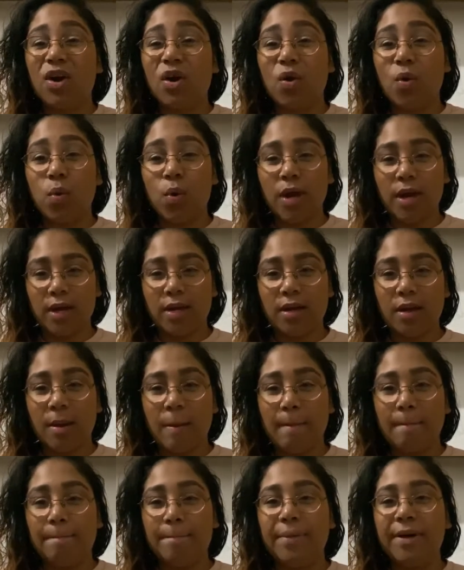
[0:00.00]
quick,
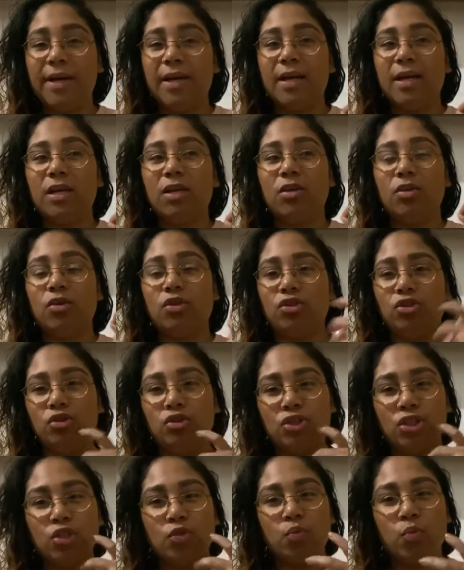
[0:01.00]
but you
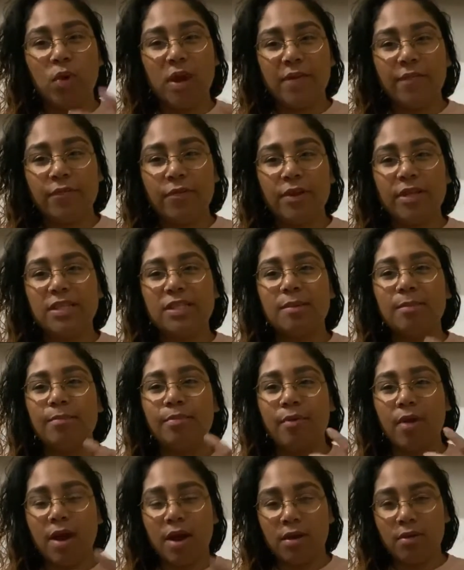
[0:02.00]
just wait for it to
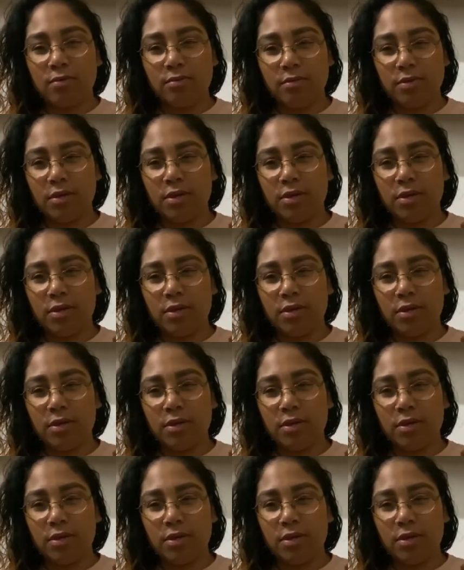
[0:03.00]
brown.